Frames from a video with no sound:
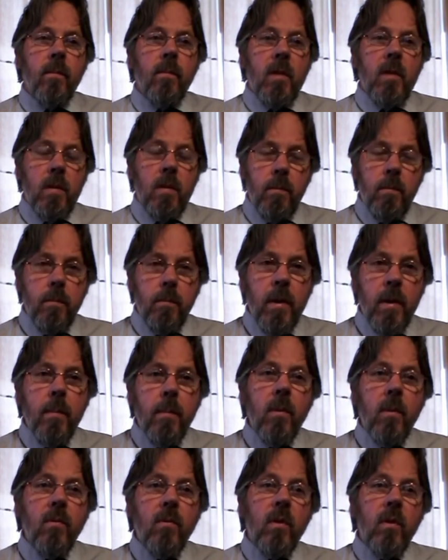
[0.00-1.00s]
Did
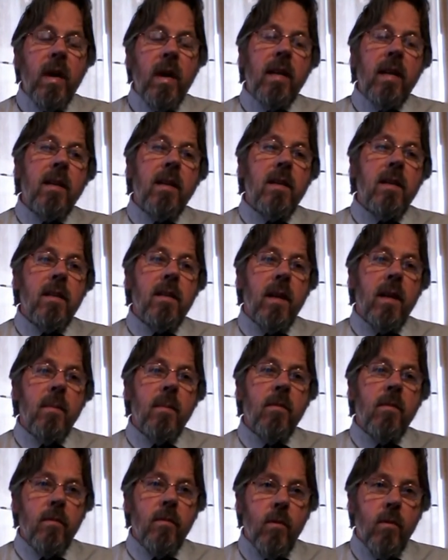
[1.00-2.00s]
people forget his
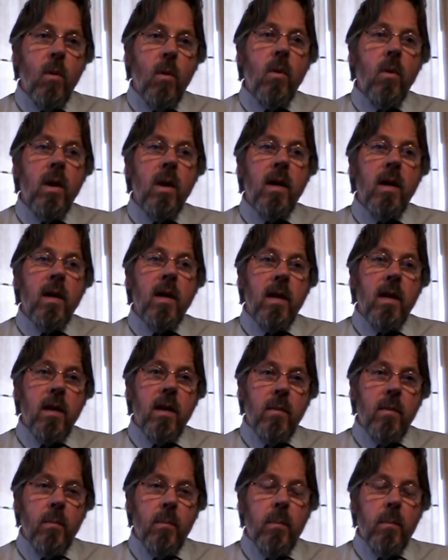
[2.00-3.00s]
name for
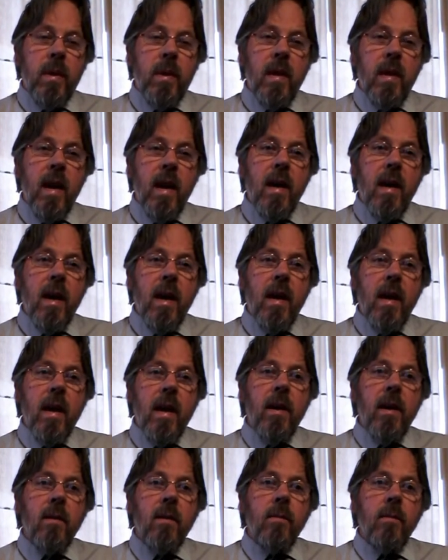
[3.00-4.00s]

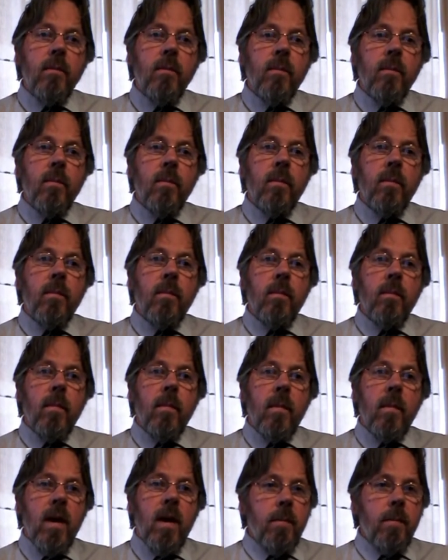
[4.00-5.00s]
B-A-A-L?
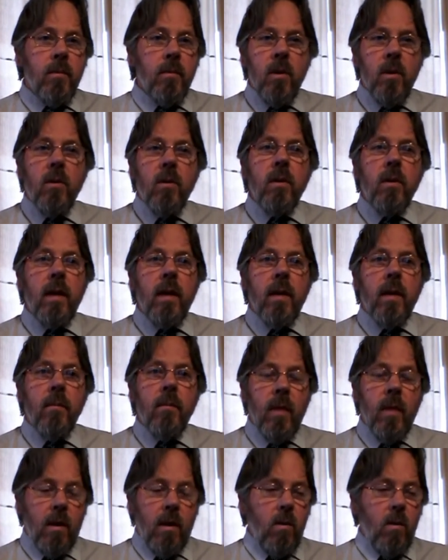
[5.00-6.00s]
Absolutely.
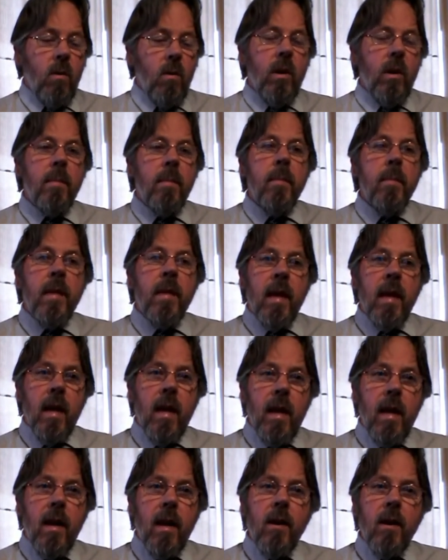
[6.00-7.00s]
They call him
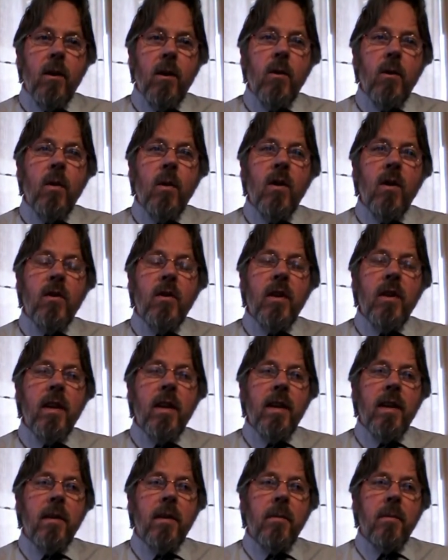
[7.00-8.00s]

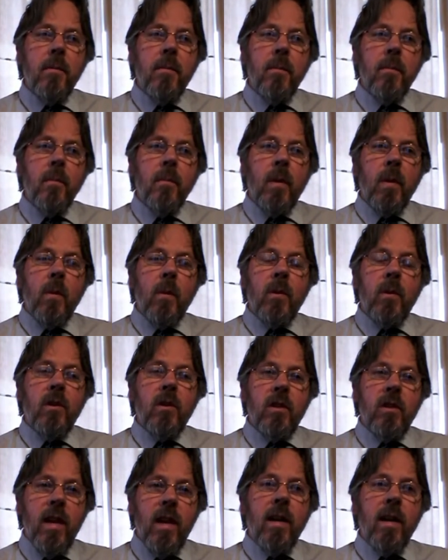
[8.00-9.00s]
L-O-R-D, which
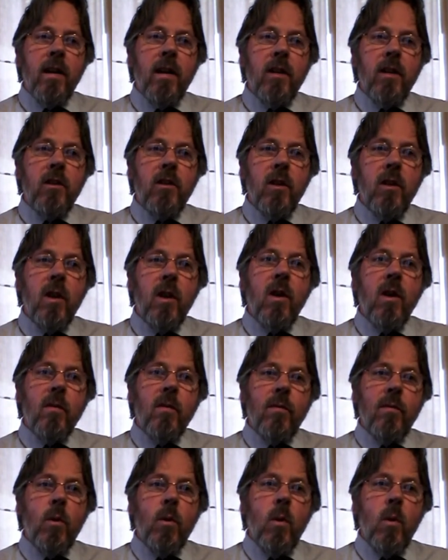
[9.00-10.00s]
is English
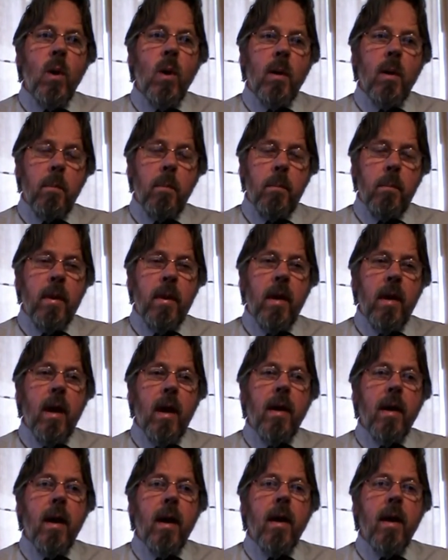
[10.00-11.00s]
for
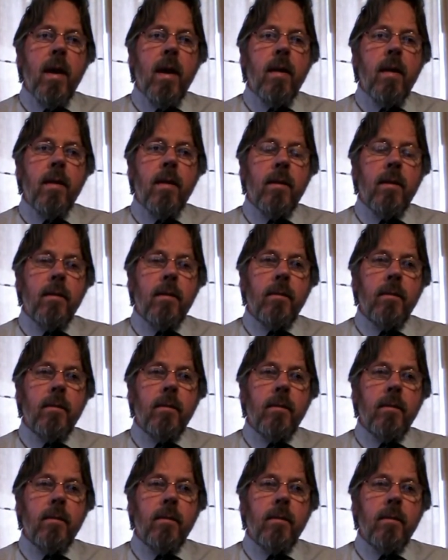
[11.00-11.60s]
B-A-A-L.